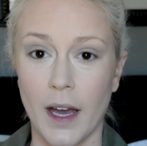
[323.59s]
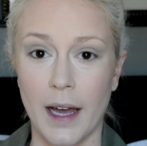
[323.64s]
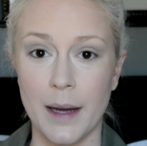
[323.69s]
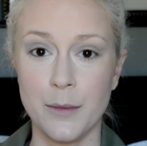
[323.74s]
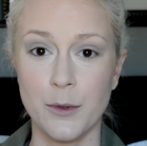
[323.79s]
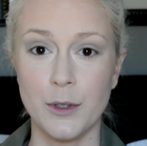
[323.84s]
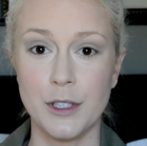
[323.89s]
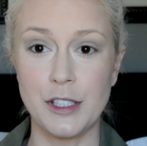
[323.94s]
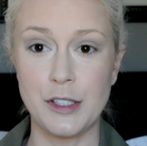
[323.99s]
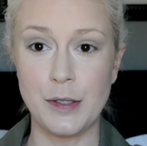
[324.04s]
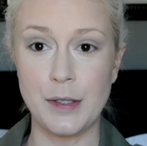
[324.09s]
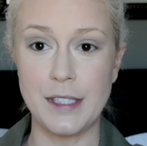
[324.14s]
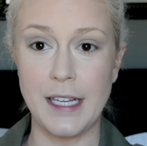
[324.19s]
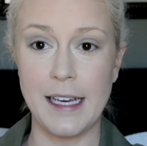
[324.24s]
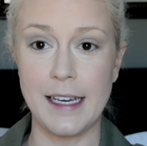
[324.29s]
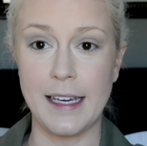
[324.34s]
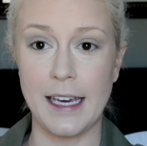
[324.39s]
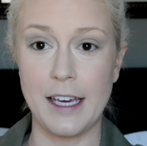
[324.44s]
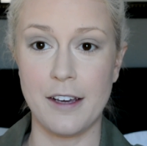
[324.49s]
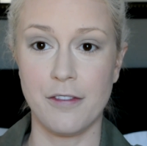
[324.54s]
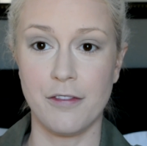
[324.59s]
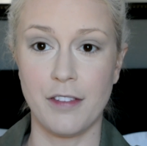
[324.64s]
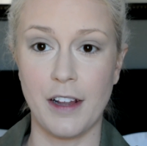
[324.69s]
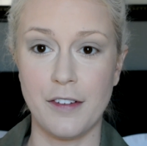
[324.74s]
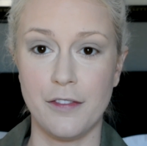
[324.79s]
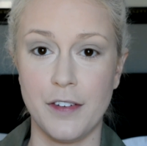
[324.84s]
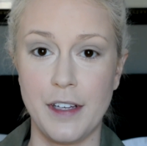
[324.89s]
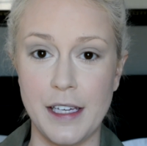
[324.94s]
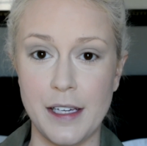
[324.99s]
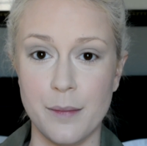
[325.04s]
I'm going to take a
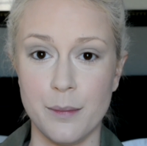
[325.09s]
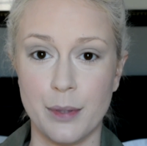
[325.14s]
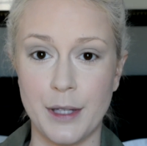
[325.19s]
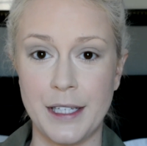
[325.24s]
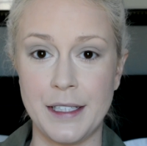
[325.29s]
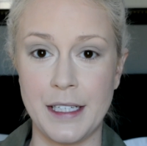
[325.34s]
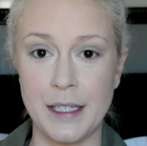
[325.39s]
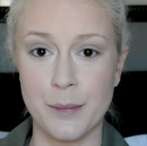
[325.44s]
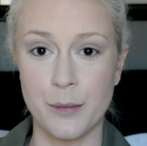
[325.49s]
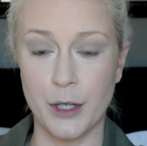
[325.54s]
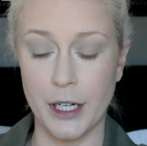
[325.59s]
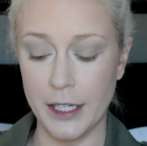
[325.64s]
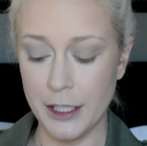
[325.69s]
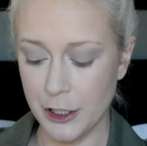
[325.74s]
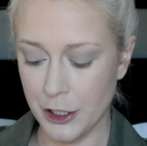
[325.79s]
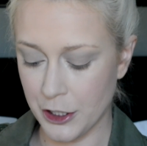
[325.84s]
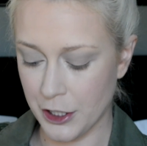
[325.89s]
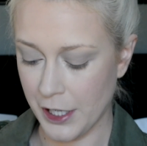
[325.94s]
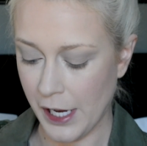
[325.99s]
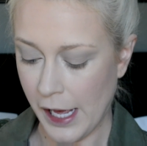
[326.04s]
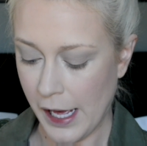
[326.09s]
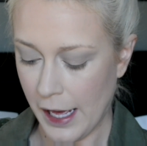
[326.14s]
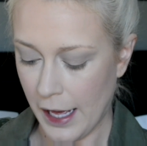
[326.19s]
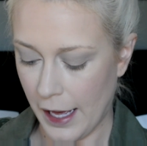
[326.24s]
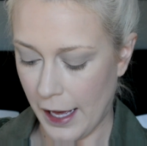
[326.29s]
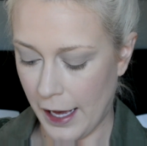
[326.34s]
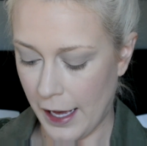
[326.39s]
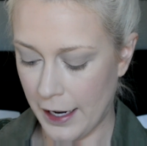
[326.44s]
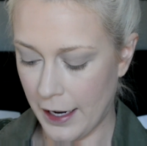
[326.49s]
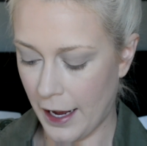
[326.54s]
fluffy blending brush,
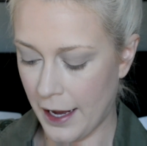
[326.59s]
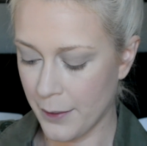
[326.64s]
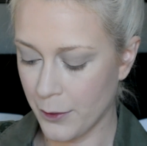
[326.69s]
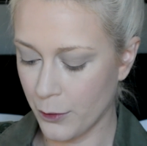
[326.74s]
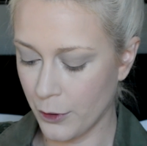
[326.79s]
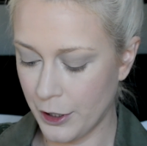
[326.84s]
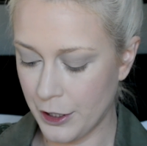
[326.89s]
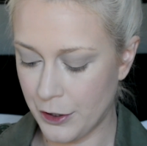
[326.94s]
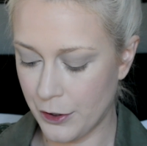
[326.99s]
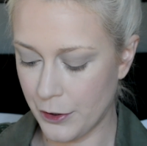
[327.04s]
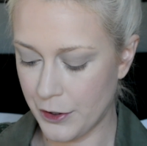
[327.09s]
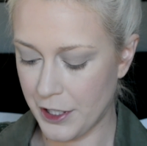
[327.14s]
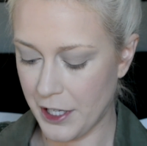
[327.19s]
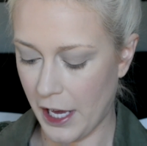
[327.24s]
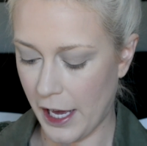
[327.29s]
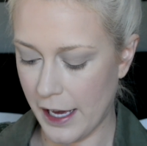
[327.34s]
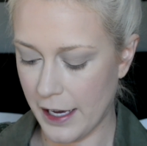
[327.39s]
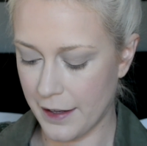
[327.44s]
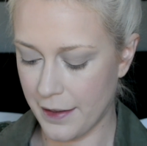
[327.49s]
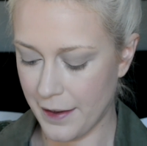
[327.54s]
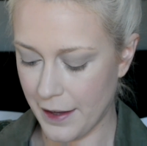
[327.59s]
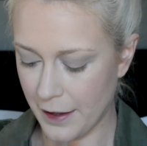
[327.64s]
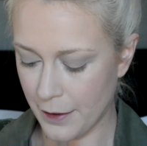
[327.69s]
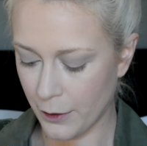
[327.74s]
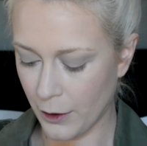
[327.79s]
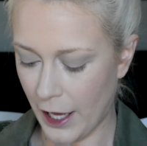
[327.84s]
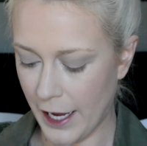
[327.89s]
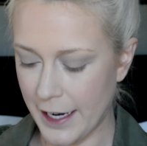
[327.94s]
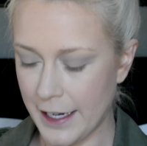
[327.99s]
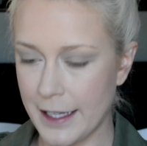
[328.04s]
and I'm going to take
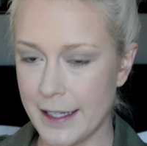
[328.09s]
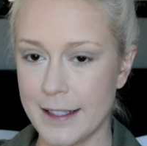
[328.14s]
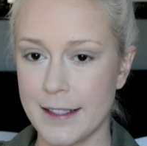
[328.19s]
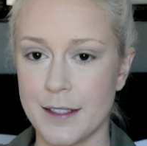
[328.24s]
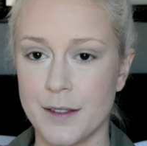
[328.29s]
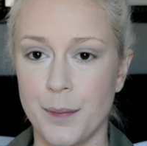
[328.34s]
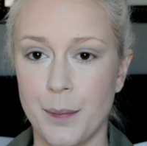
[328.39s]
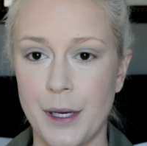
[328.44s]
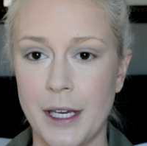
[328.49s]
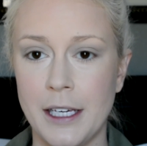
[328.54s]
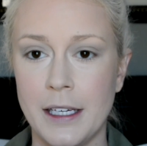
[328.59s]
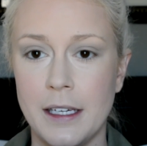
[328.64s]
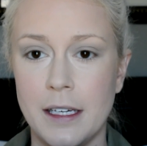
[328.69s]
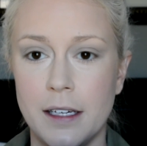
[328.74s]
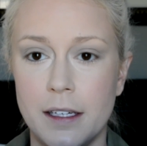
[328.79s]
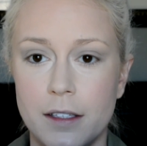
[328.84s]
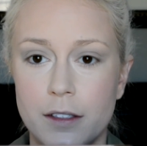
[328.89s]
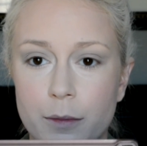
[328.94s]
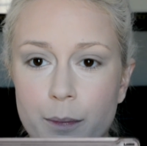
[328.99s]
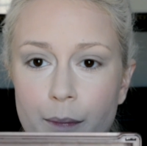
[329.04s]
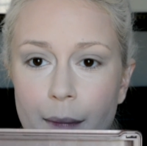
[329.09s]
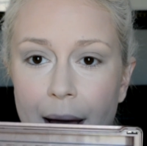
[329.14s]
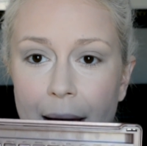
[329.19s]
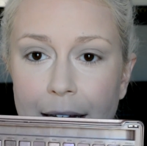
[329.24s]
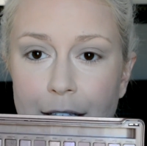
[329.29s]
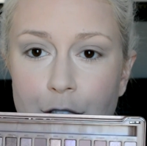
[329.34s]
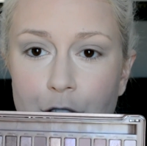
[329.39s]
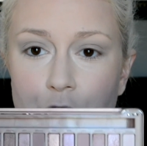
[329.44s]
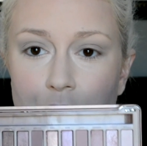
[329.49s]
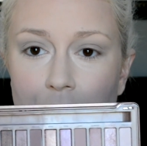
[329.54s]
the lightest pink
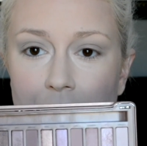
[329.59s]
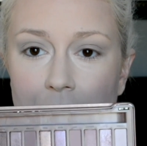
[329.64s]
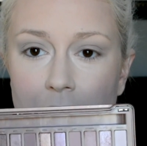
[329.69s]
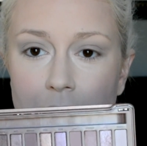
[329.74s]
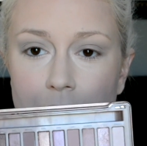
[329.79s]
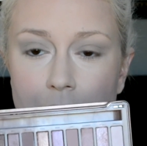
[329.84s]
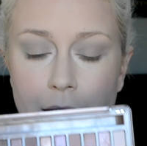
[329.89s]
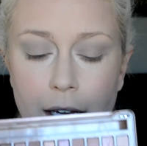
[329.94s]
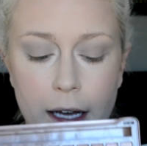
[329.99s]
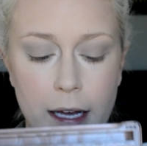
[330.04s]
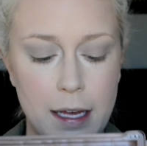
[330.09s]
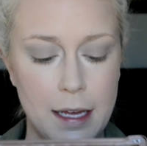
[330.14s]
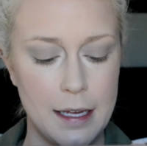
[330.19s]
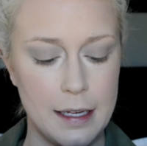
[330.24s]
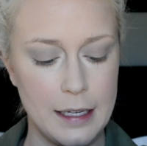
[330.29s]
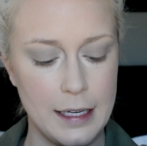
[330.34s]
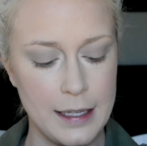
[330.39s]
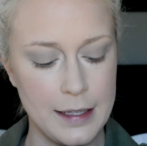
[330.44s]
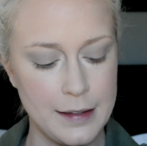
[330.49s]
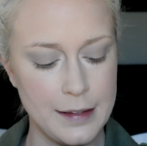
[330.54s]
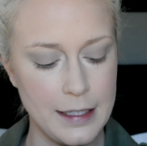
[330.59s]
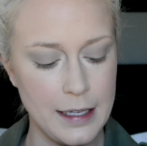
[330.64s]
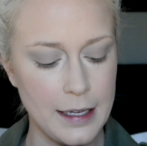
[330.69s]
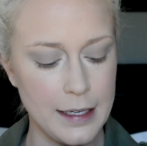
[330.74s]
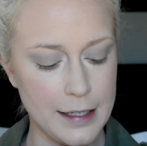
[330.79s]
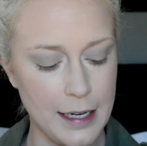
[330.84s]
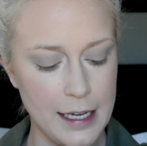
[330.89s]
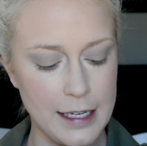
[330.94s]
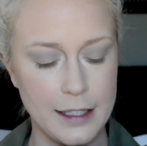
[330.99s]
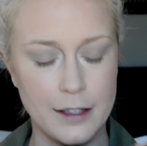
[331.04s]
matte shade in
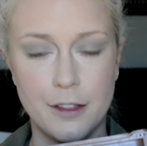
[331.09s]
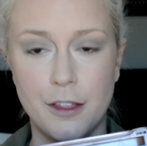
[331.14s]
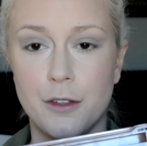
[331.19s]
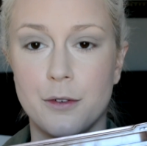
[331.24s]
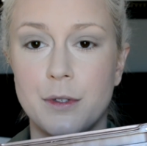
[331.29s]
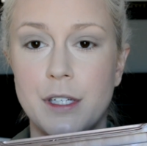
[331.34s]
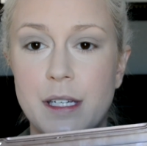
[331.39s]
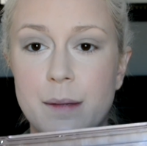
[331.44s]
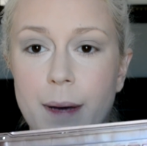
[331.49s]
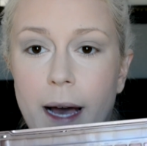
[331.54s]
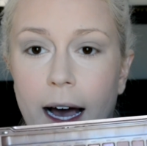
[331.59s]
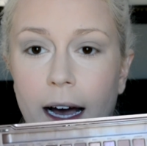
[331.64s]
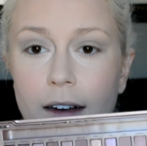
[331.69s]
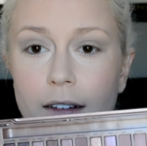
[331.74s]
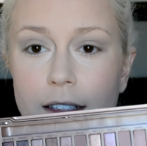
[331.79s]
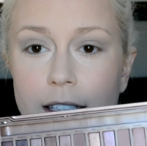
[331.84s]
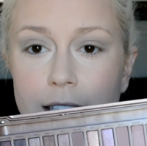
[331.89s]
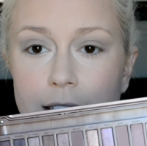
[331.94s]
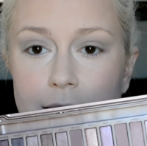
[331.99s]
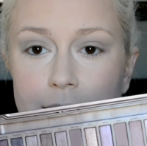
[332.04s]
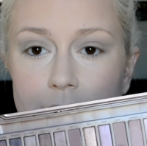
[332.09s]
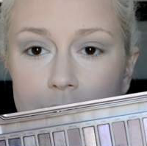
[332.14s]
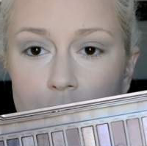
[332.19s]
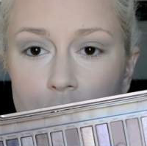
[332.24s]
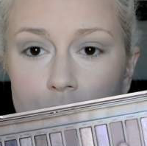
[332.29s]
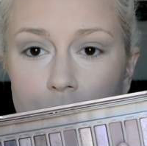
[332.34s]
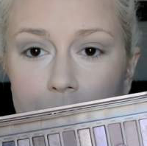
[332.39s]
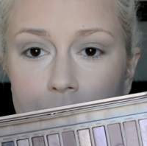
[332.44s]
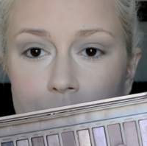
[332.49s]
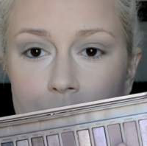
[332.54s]
the Naked 3 palette, this
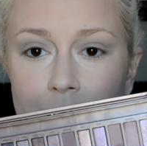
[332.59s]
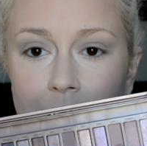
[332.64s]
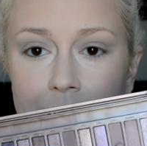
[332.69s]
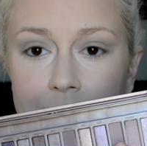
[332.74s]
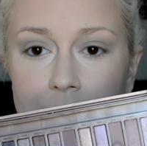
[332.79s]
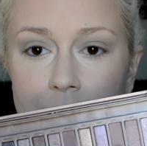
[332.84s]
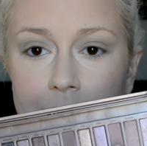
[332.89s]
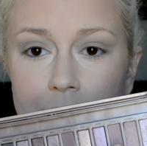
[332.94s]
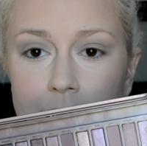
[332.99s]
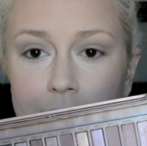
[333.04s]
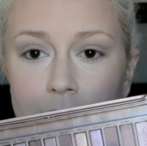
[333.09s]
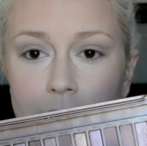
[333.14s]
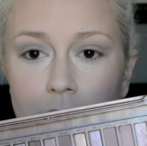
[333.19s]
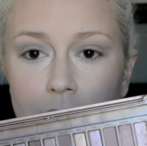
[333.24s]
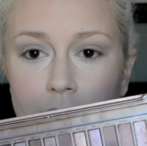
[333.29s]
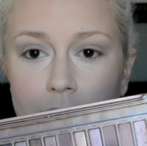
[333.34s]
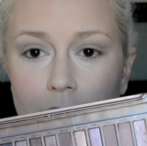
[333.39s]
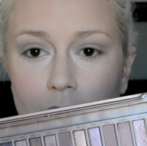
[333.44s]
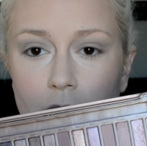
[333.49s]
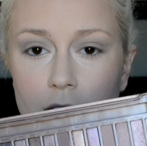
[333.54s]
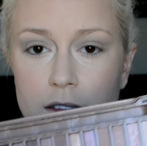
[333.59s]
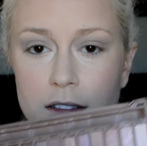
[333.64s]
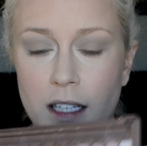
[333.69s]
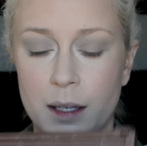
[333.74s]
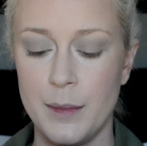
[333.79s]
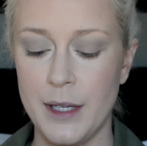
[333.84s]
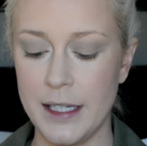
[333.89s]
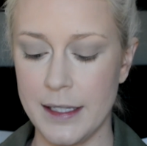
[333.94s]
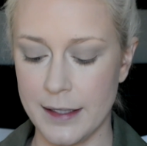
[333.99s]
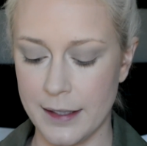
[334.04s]
shade right here, called
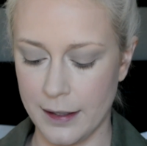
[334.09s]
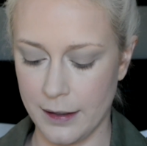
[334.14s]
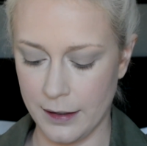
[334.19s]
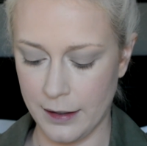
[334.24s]
Limit.